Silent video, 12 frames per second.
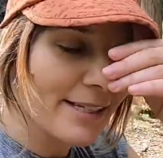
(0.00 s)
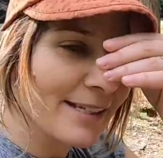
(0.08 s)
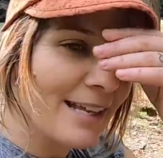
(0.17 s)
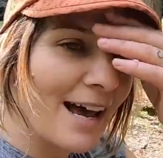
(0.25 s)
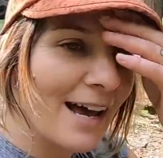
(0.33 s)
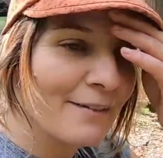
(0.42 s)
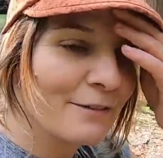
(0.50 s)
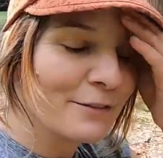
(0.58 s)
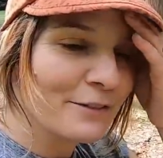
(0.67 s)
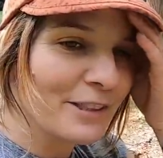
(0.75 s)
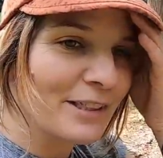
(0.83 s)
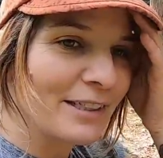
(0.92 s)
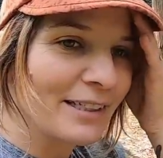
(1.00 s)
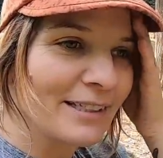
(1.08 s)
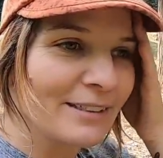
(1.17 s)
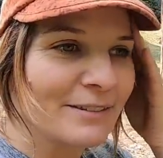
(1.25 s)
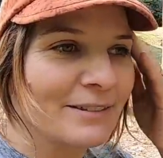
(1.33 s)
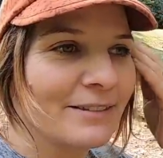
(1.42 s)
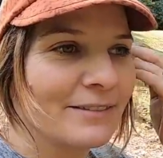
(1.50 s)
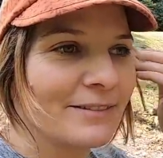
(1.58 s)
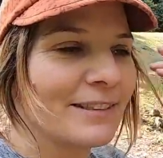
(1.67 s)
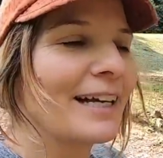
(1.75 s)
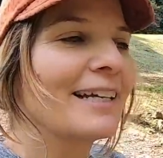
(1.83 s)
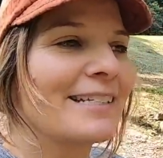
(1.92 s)
this live over on
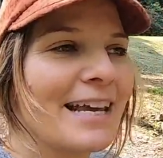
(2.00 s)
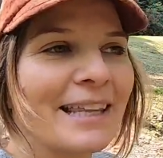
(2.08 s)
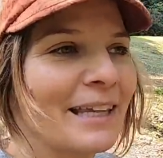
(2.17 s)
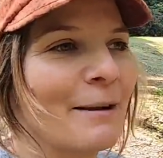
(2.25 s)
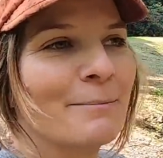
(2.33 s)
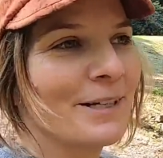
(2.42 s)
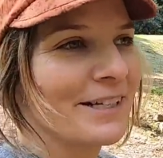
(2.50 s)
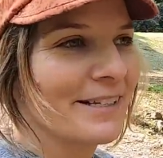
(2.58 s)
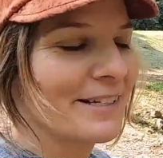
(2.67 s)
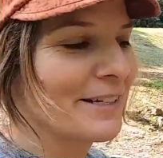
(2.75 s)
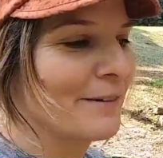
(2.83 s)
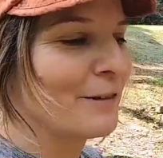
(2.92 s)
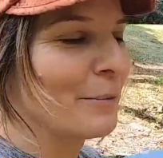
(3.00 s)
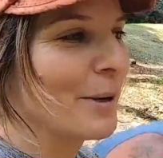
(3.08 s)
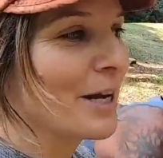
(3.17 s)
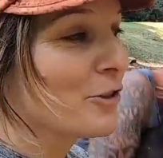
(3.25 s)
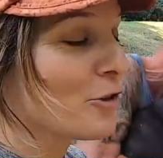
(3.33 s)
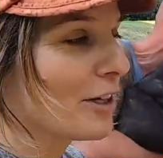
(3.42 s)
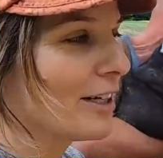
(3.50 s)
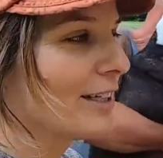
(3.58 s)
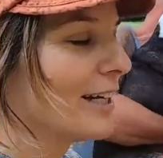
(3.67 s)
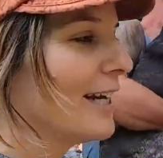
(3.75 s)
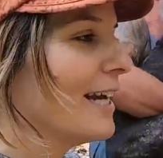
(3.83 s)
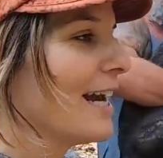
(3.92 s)
like daily updates and stuff on Patreon.